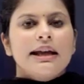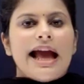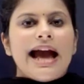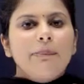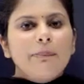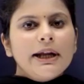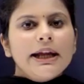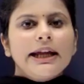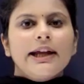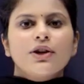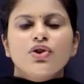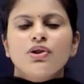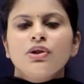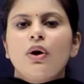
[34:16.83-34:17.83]

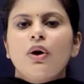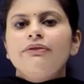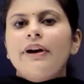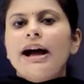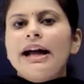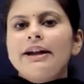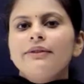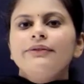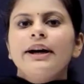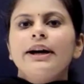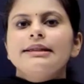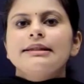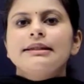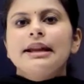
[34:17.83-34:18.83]
application of
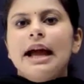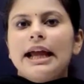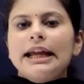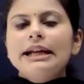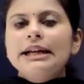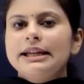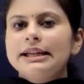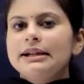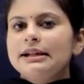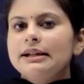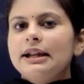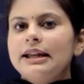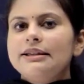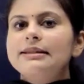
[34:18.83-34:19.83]
IFRS 9
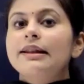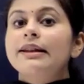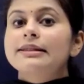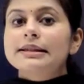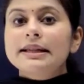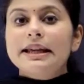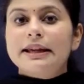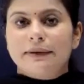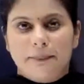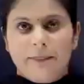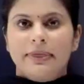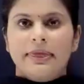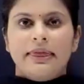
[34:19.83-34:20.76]
here is risky.